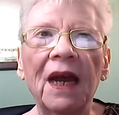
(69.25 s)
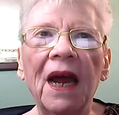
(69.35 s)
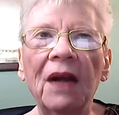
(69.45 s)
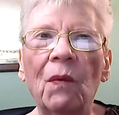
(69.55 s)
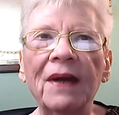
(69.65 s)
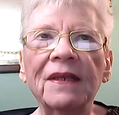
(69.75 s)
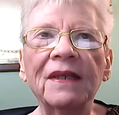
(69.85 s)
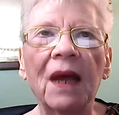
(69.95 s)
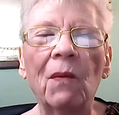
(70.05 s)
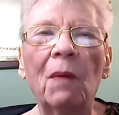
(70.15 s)
headwinds
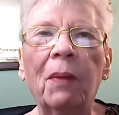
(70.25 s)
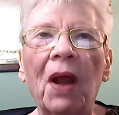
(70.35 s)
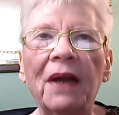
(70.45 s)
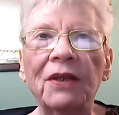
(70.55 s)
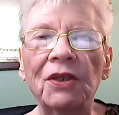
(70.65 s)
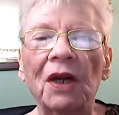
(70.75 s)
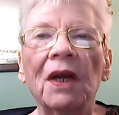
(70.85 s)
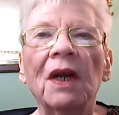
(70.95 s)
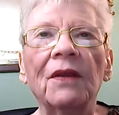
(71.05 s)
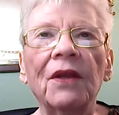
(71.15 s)
that will plunge
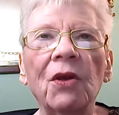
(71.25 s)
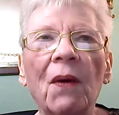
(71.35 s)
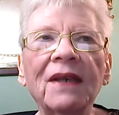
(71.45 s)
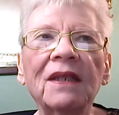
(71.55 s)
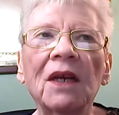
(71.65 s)
the U.S.